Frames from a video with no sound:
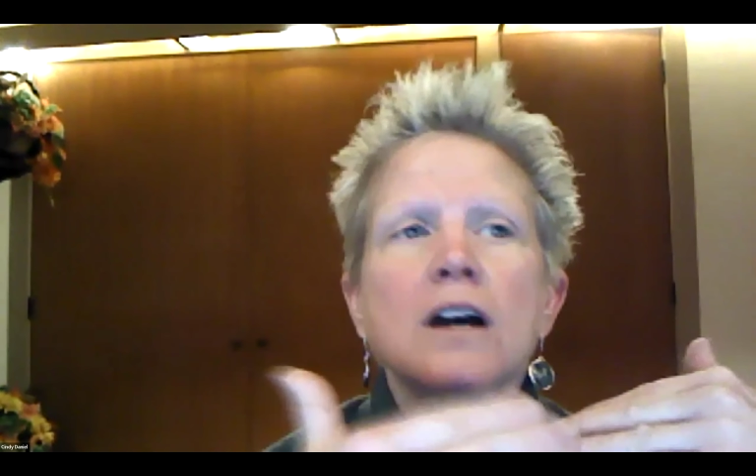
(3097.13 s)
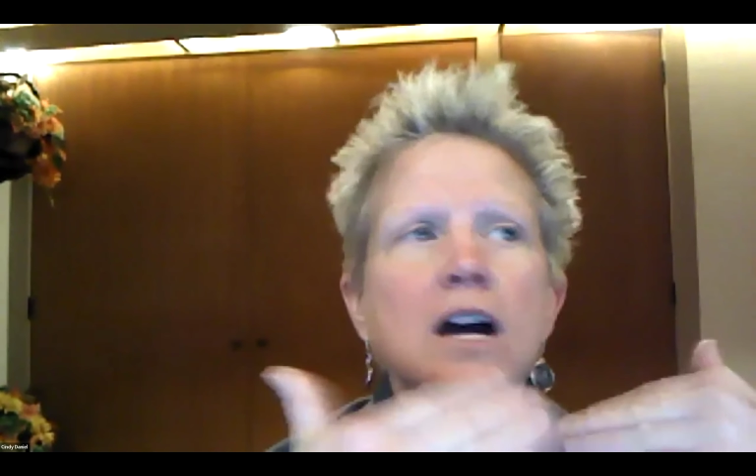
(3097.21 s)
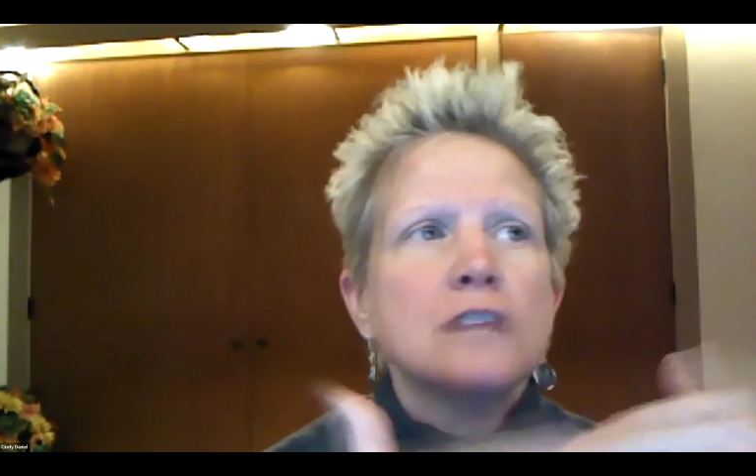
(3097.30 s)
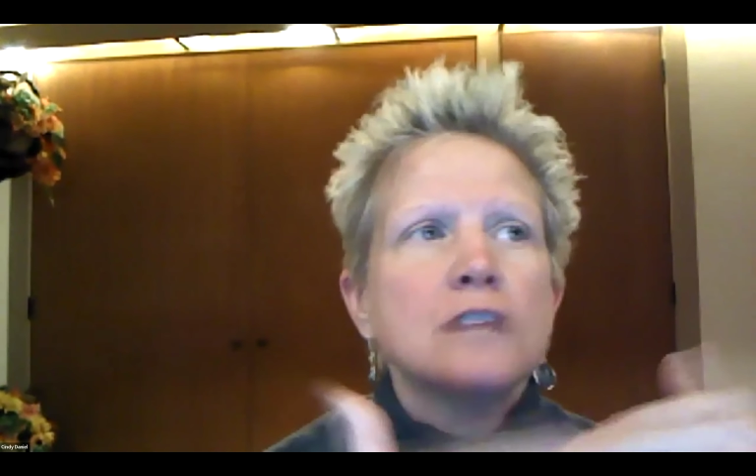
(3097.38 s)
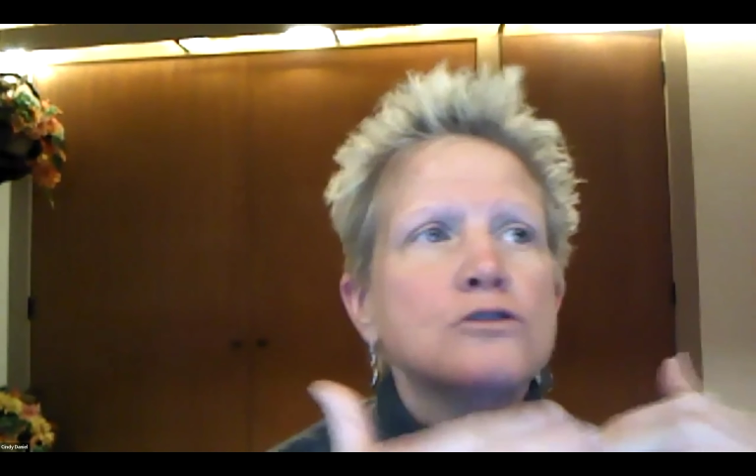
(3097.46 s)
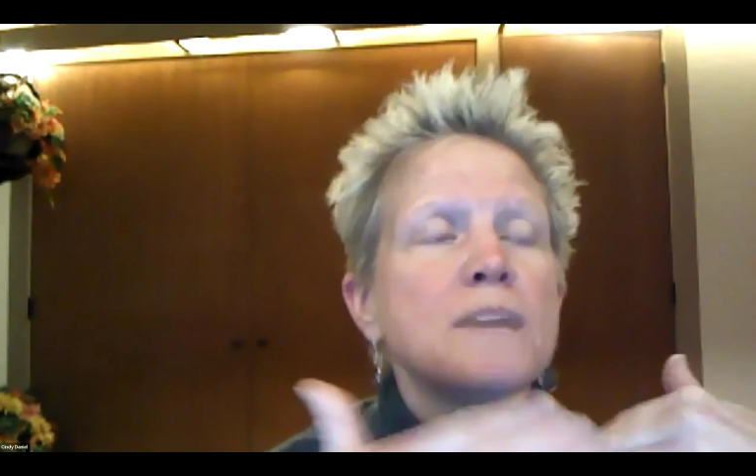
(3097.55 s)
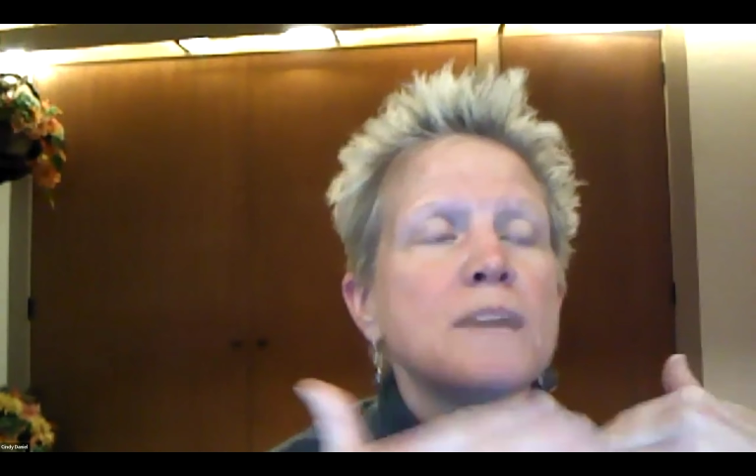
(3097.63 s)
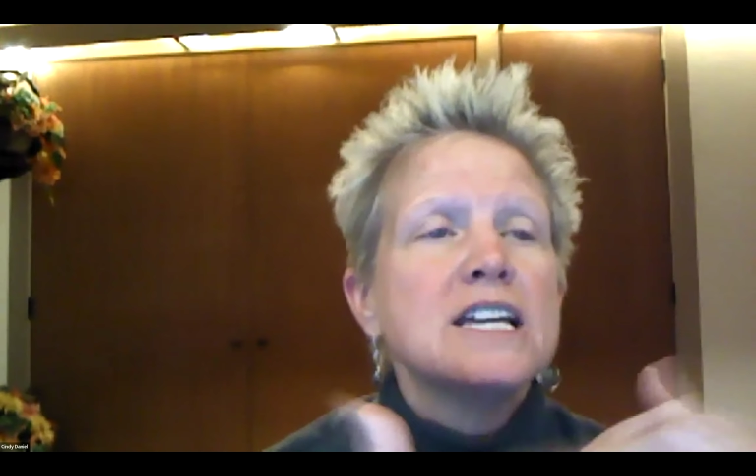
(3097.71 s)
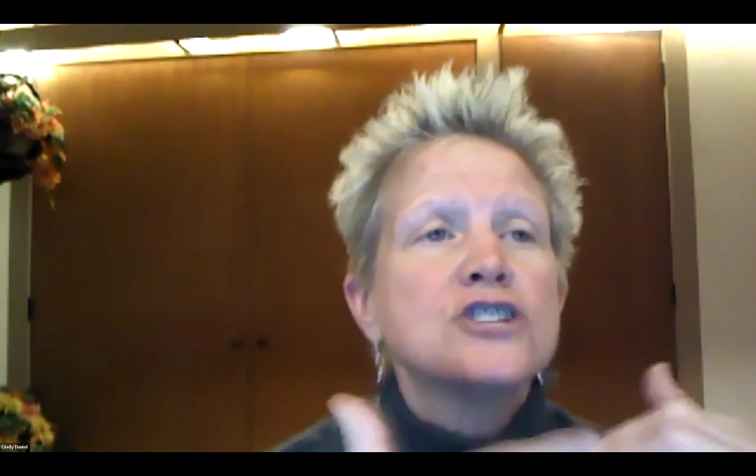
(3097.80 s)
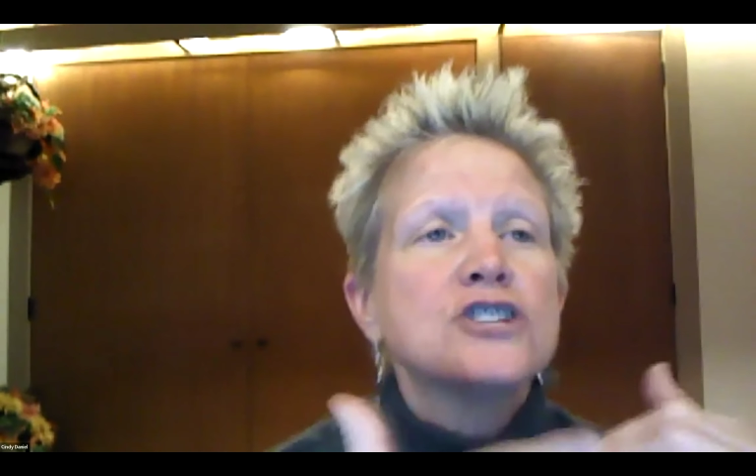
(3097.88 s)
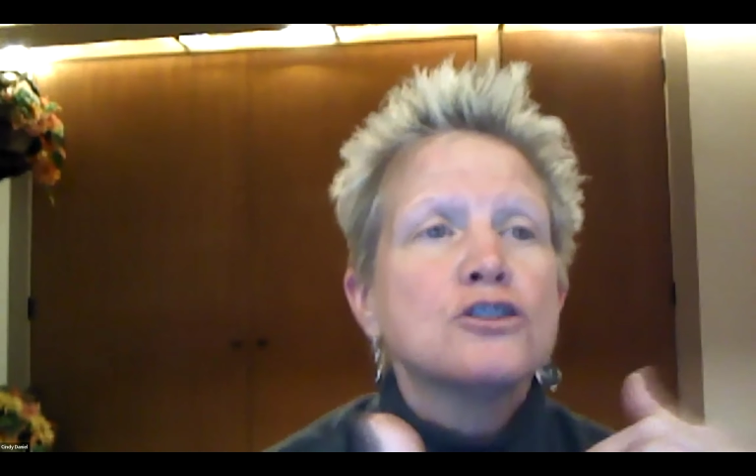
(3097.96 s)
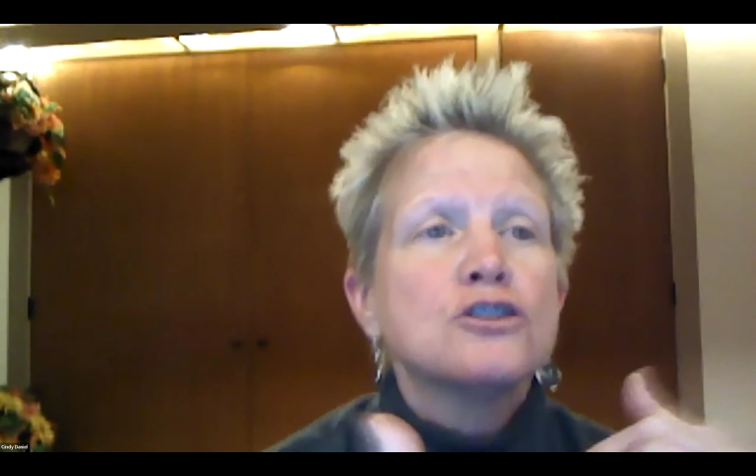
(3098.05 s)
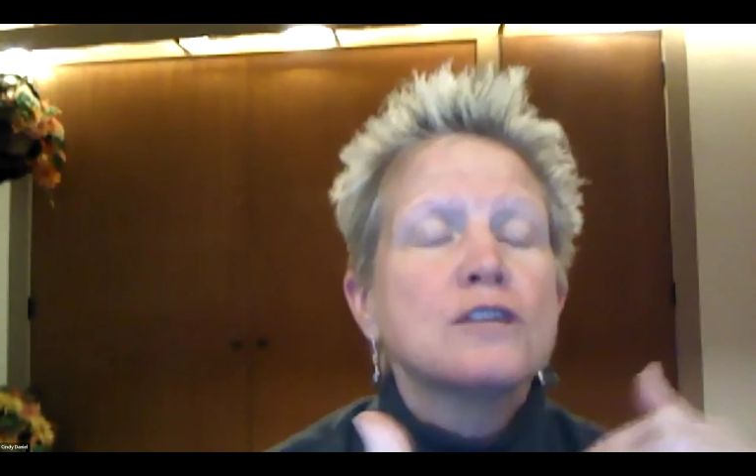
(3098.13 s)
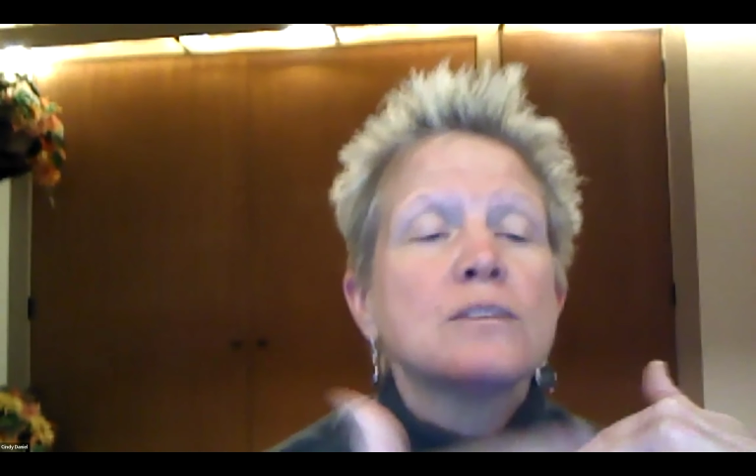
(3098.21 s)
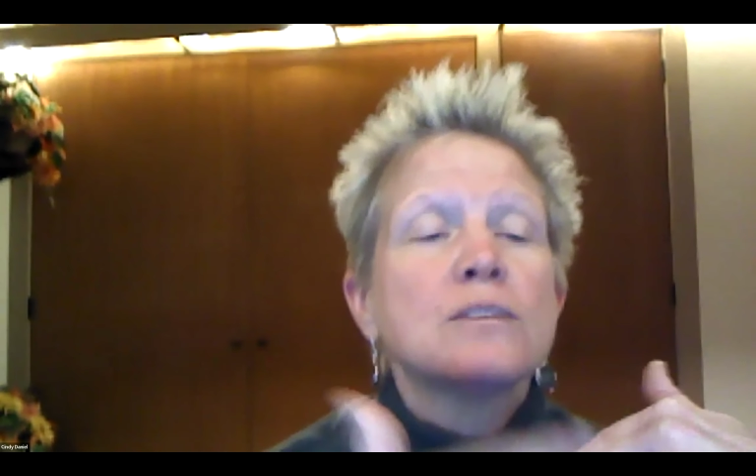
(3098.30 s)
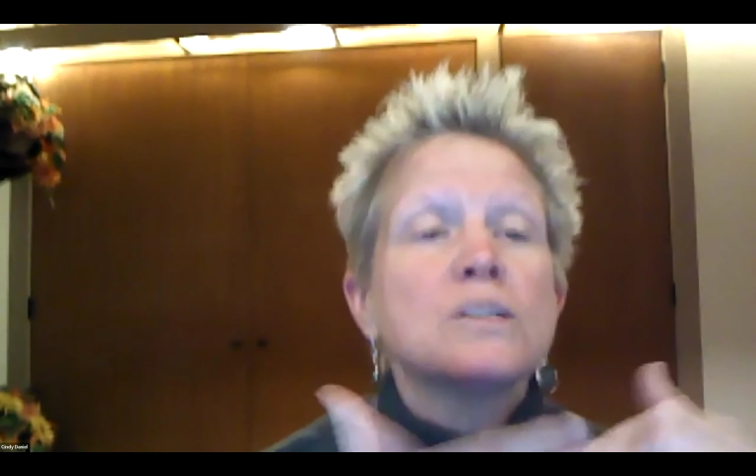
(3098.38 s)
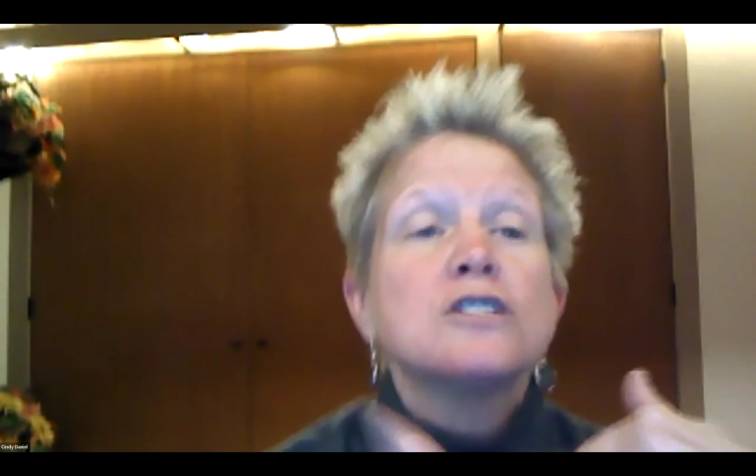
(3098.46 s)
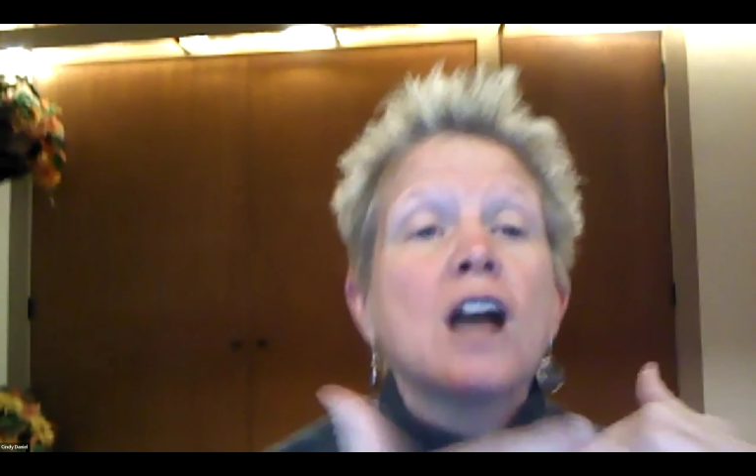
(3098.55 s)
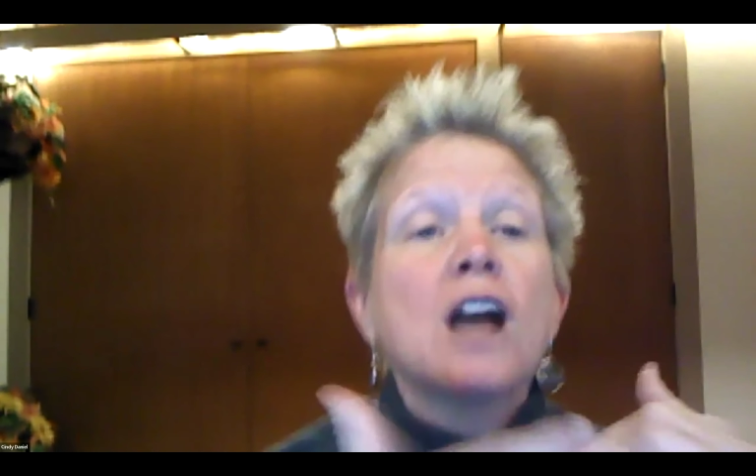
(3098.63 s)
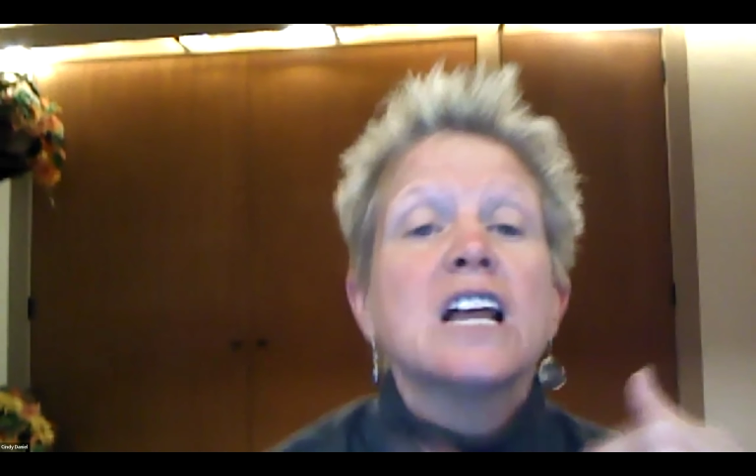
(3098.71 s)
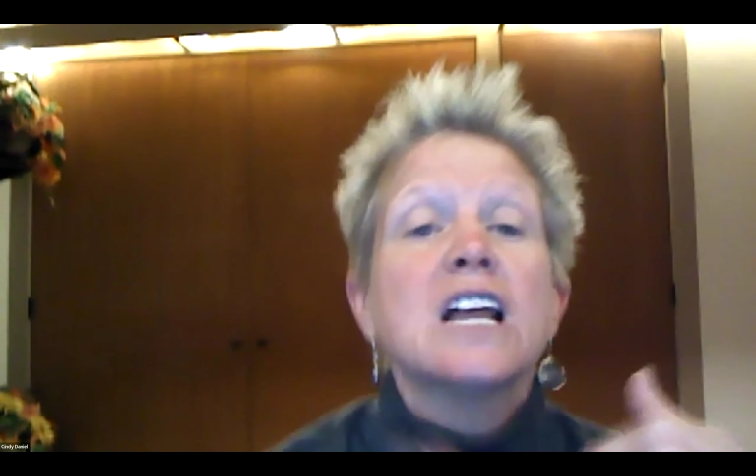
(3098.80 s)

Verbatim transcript: Undo, making sure they would not